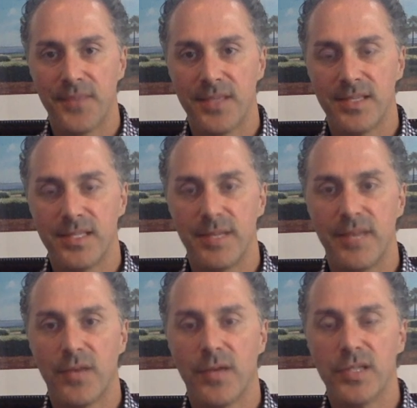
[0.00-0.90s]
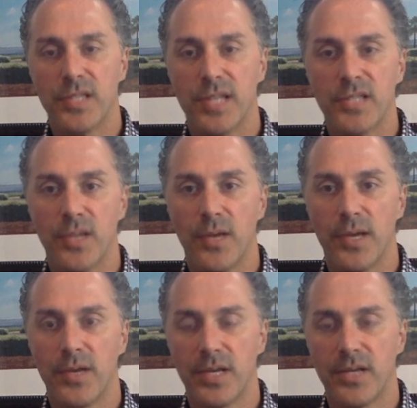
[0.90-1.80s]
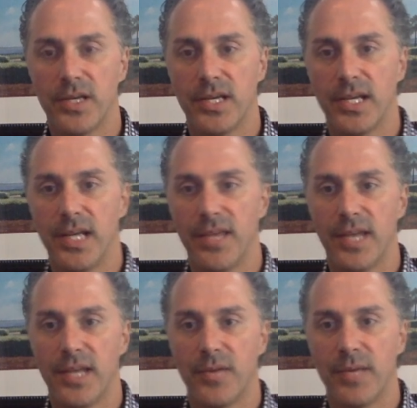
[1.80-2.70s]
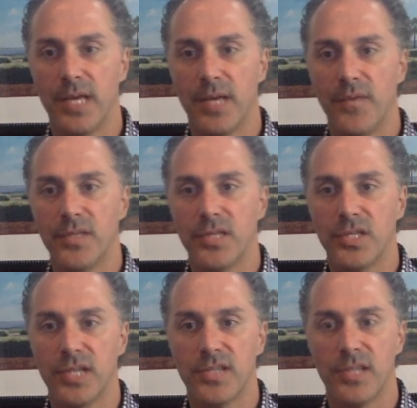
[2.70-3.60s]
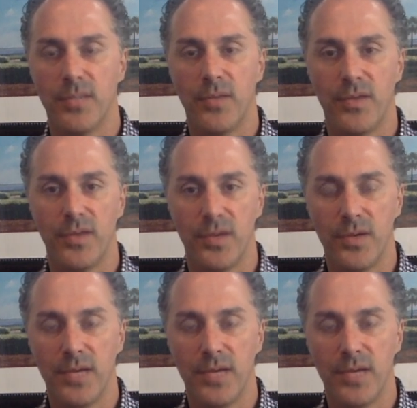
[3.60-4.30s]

Since many of the questions are actually quite good, I thought it would be helpful to share some with you.